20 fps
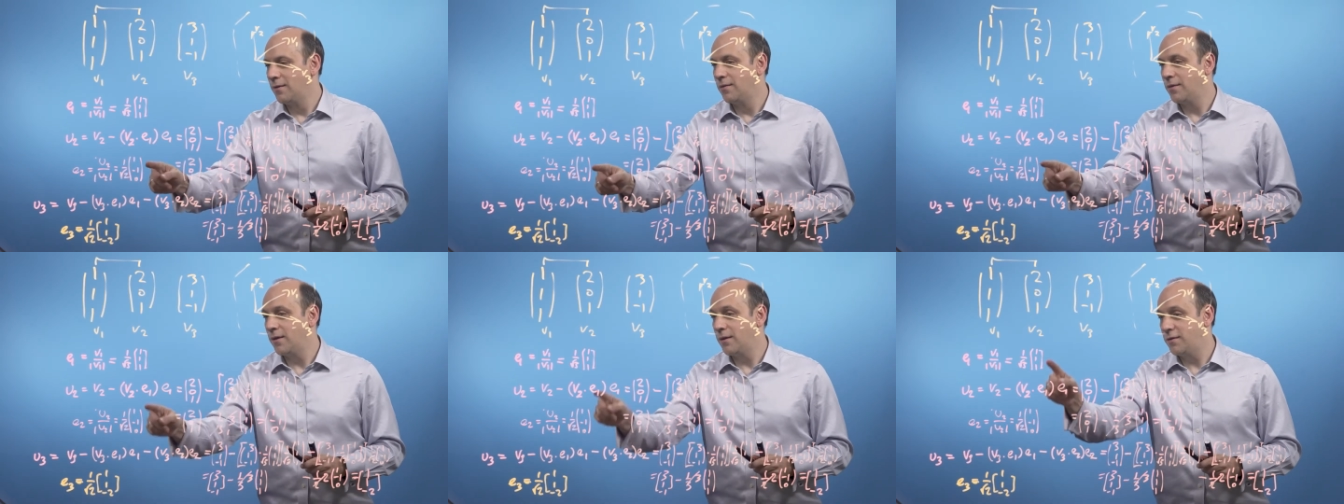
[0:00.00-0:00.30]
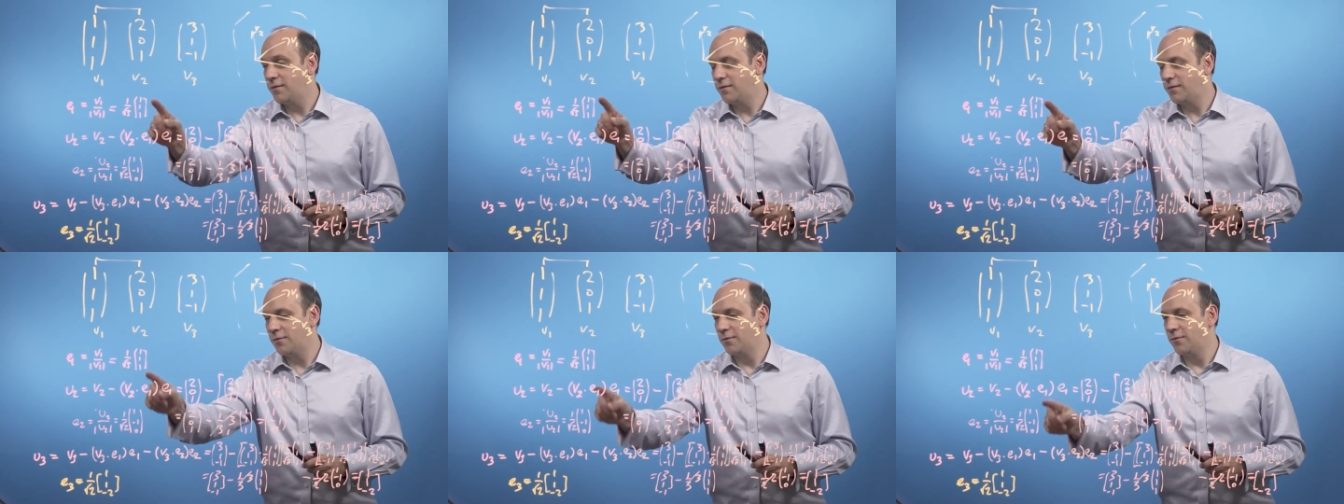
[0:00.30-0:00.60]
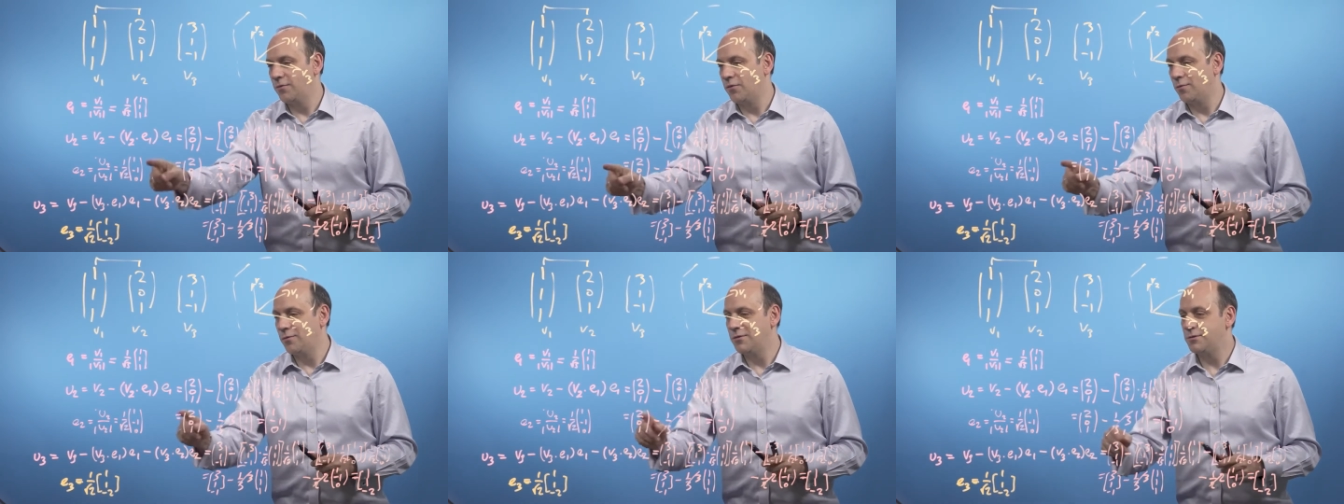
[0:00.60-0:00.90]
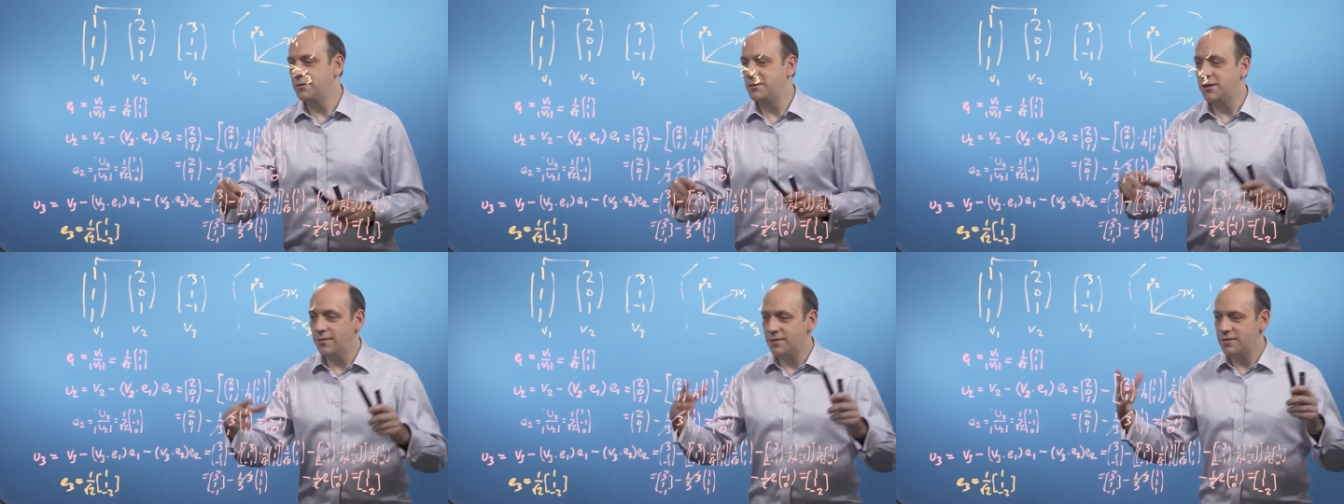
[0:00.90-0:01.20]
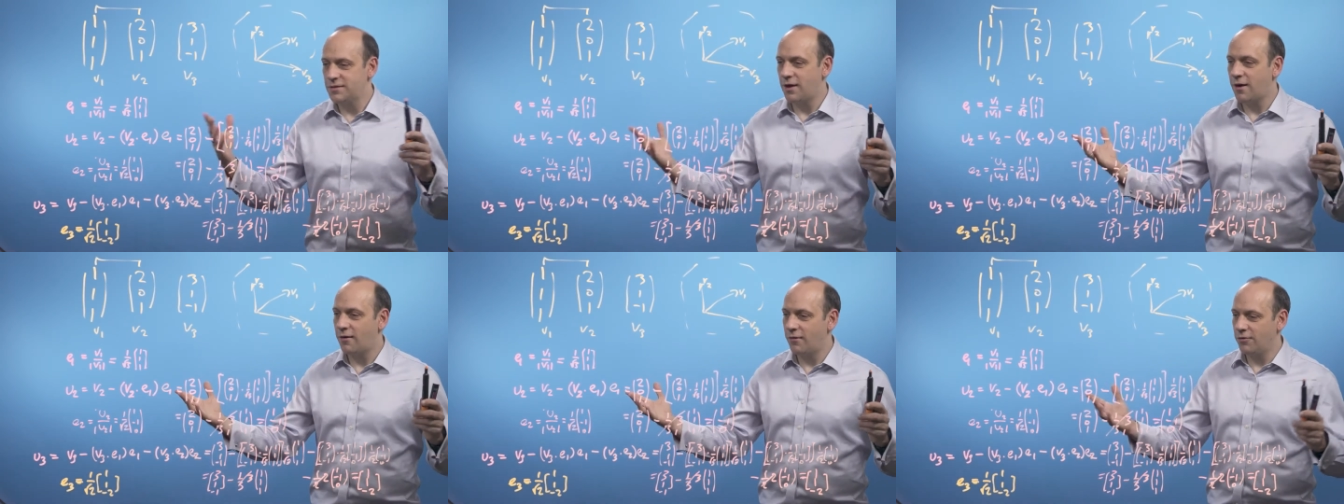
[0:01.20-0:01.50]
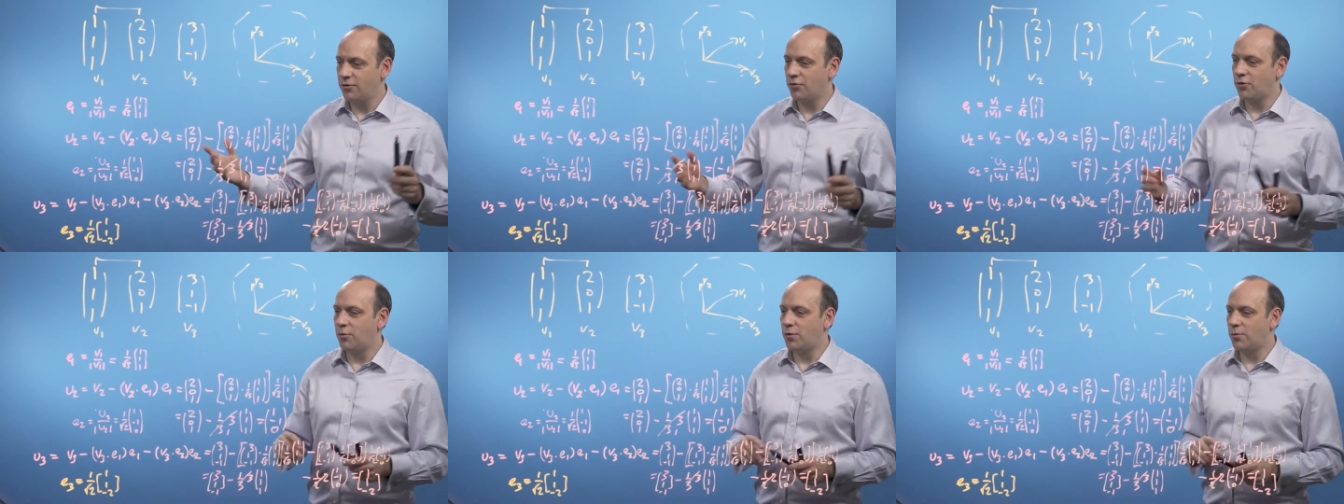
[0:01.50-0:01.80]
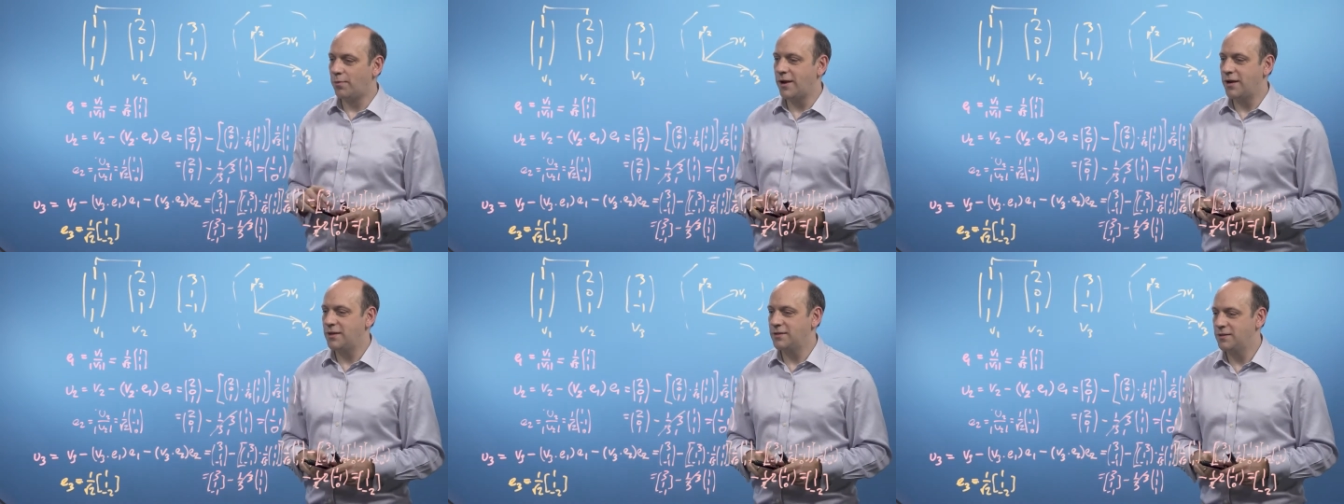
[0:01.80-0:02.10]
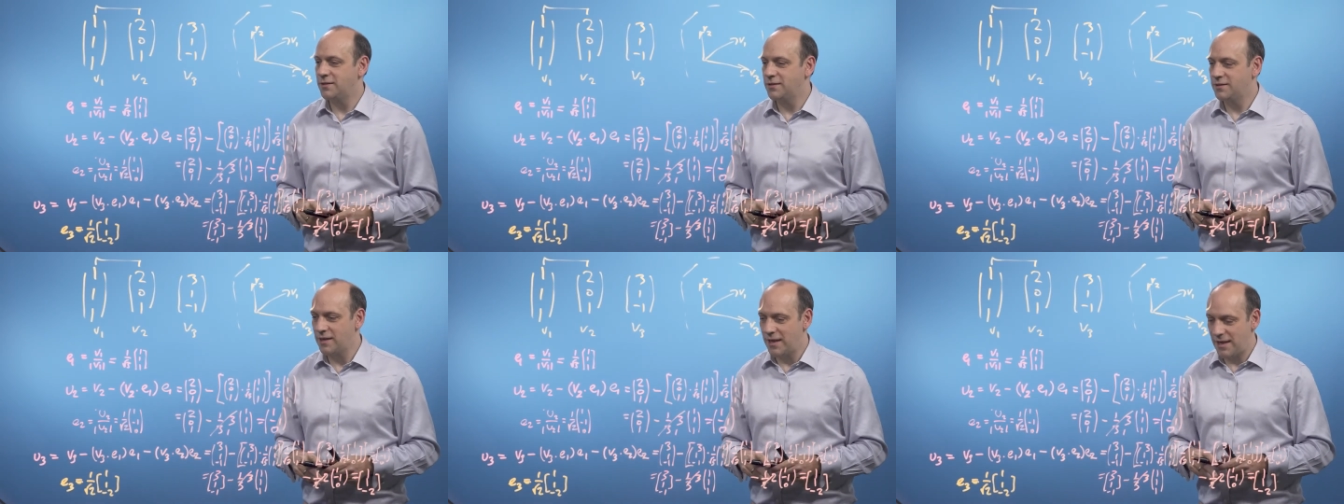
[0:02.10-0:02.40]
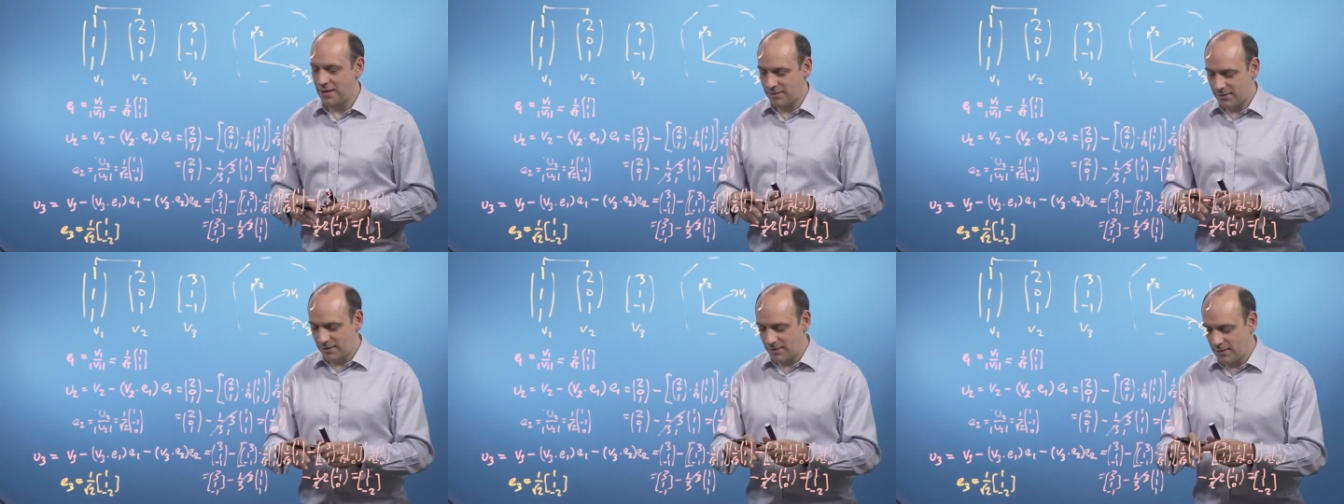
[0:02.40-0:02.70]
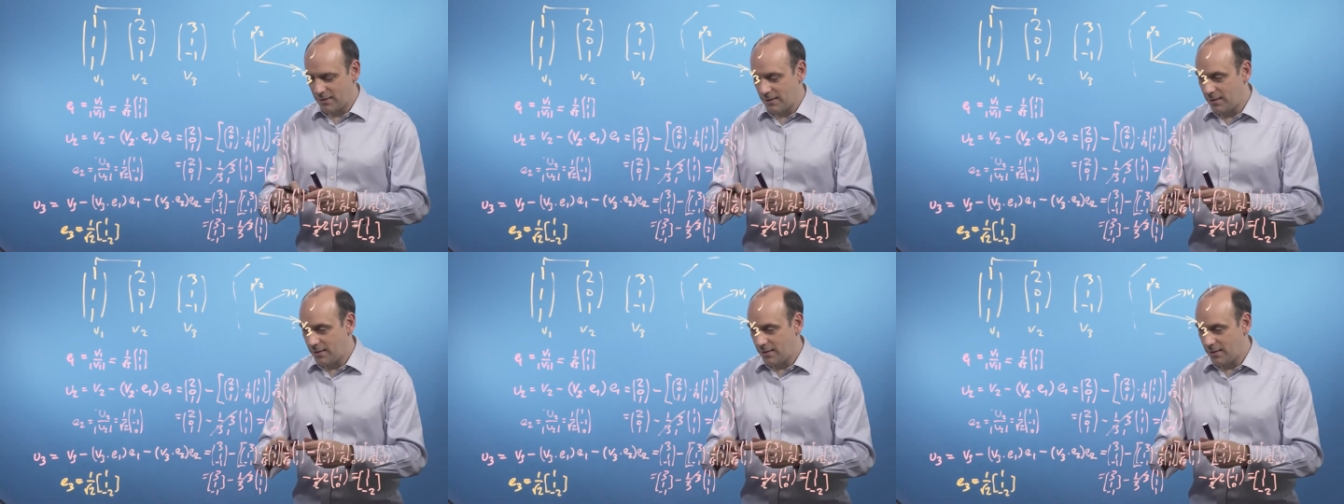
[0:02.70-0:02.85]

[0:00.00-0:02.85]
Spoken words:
Those two are normal to each other, so our normal base is set.